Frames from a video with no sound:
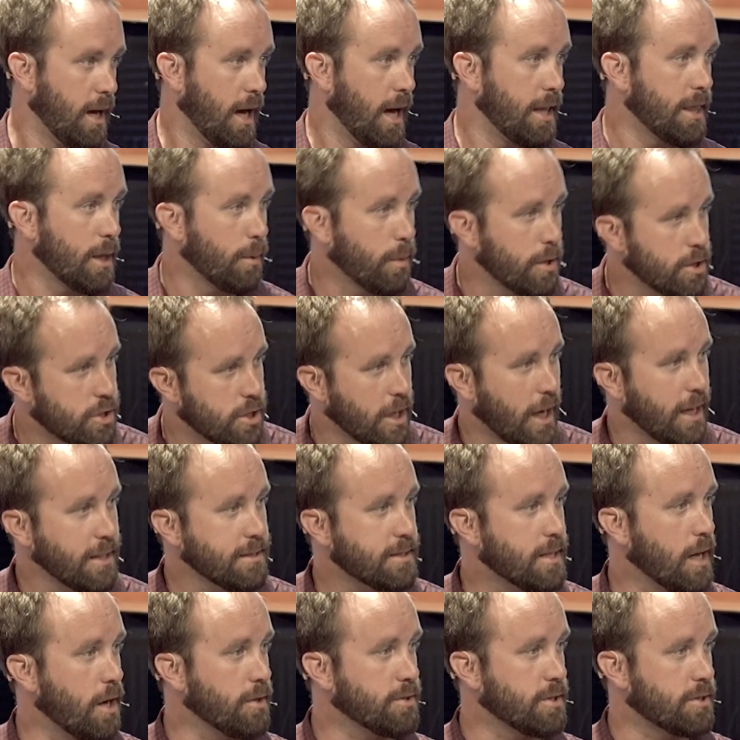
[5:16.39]
And then what John
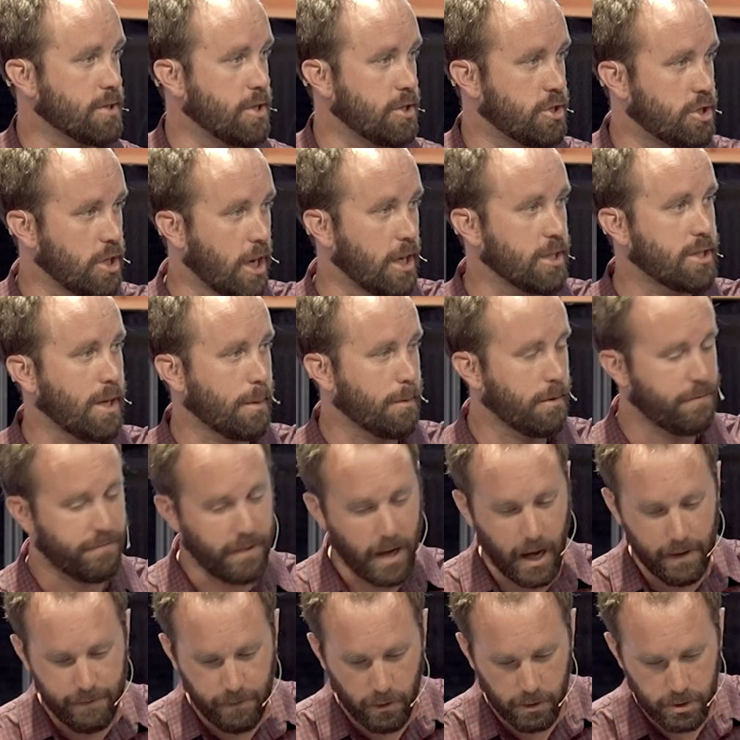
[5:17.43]
tells us in John chapter
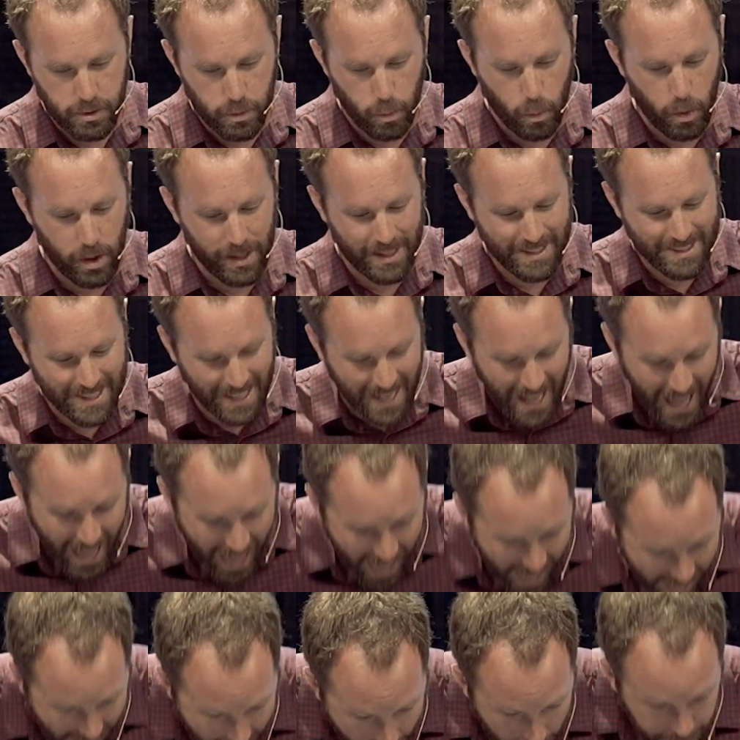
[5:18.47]
five, verse one, is that
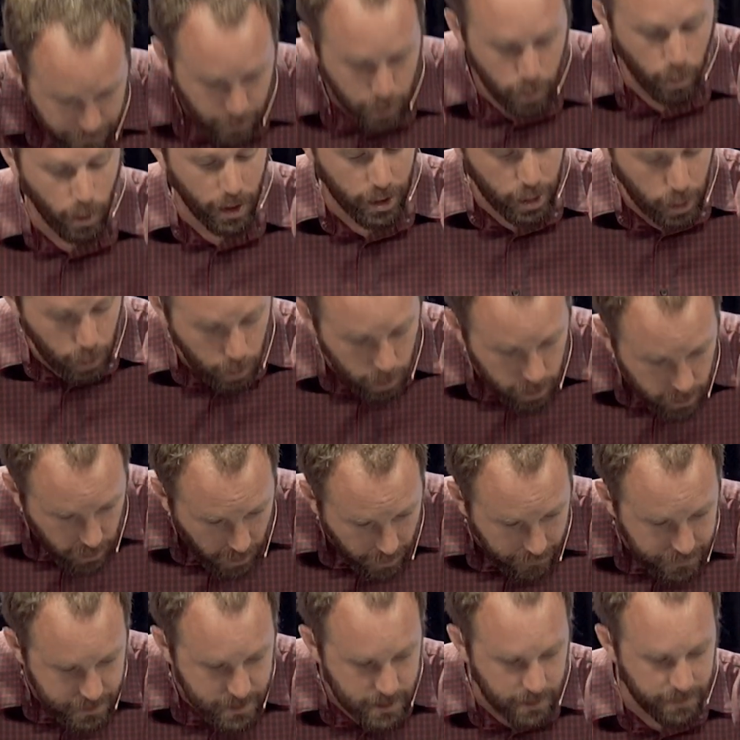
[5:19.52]
everyone who
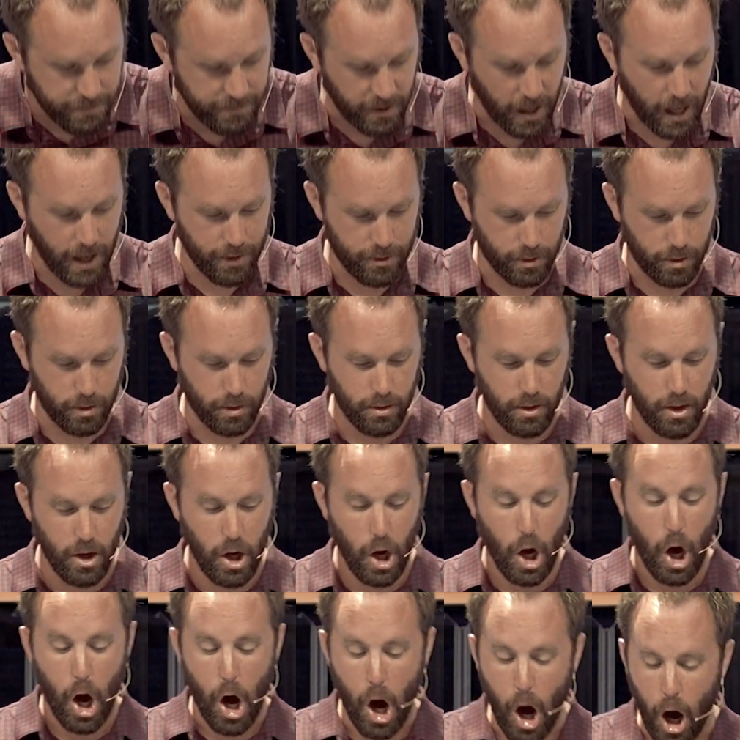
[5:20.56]
loves the Father
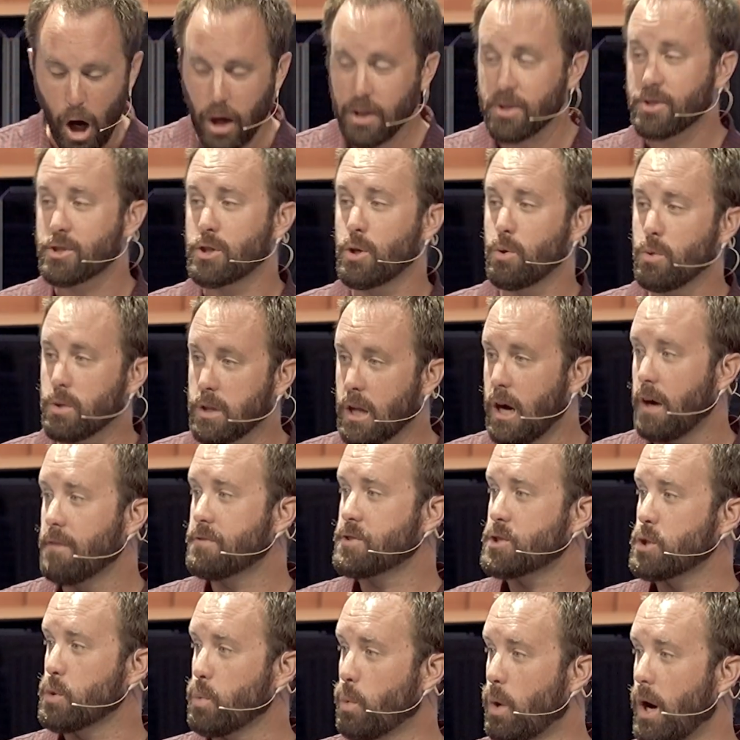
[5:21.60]
also
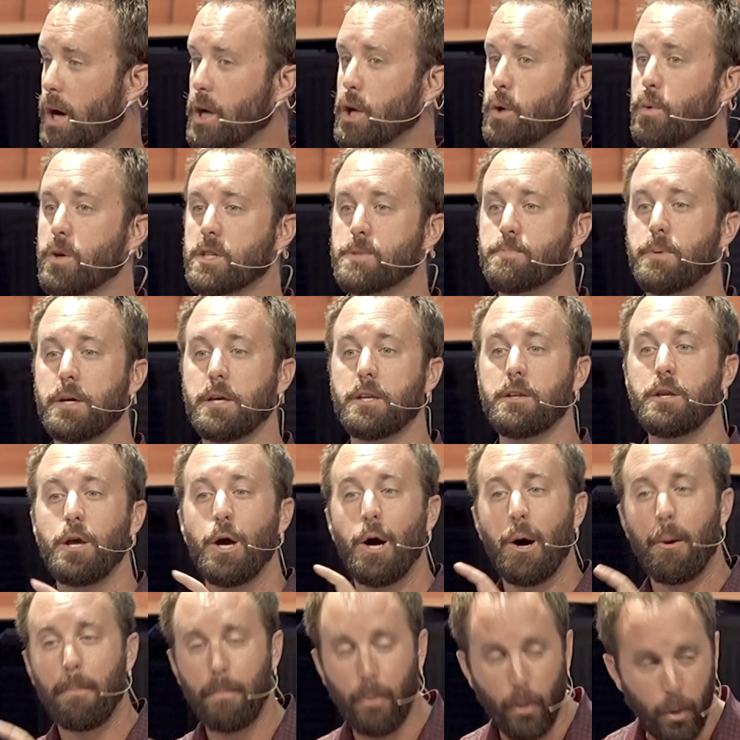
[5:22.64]
loves the one who has been
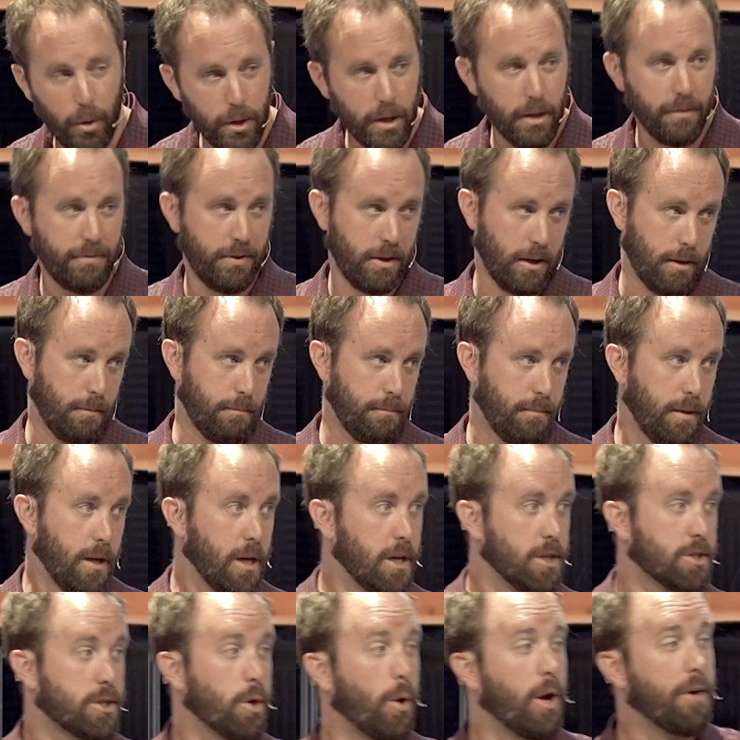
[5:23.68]
born of him.
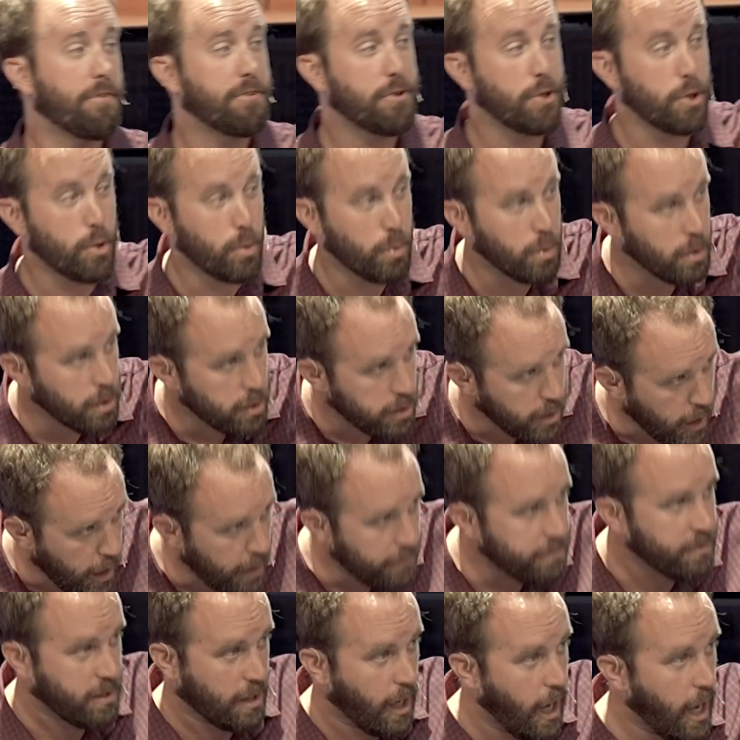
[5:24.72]
So if you
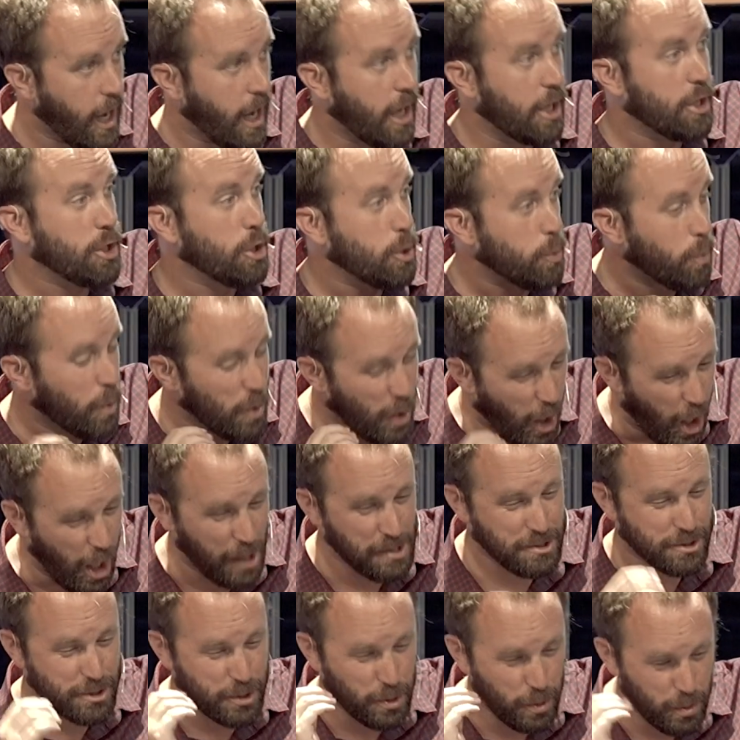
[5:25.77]
love God, you will
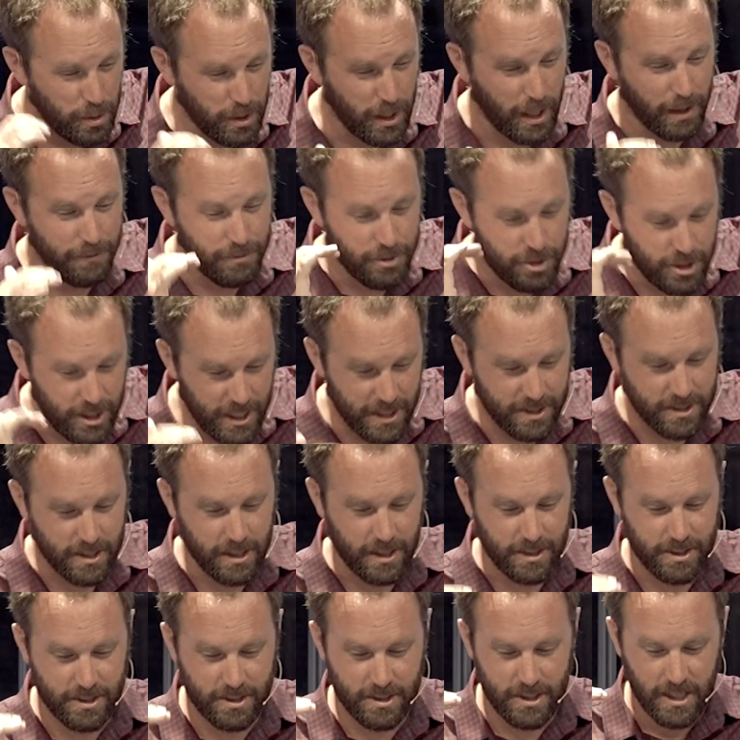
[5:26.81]
also love
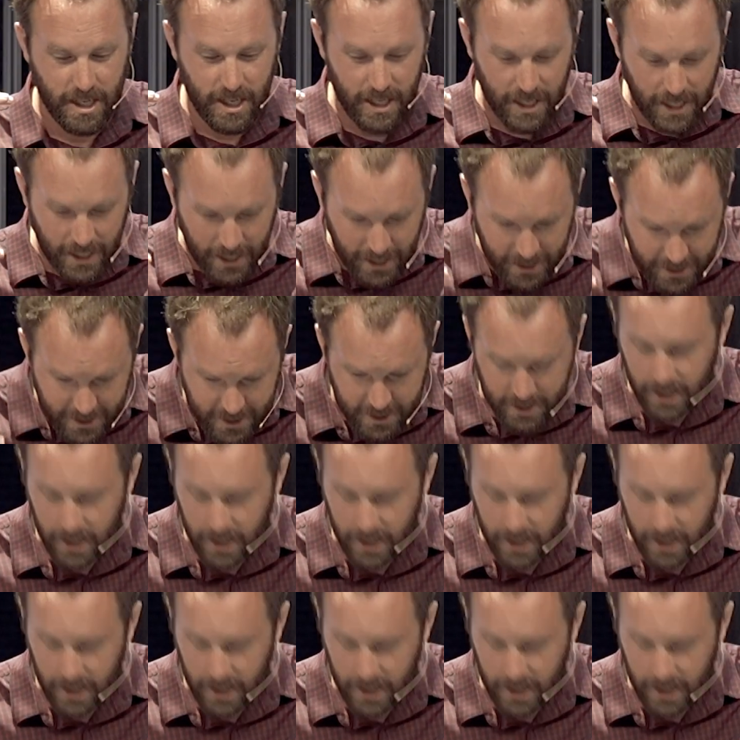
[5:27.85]
Jesus, his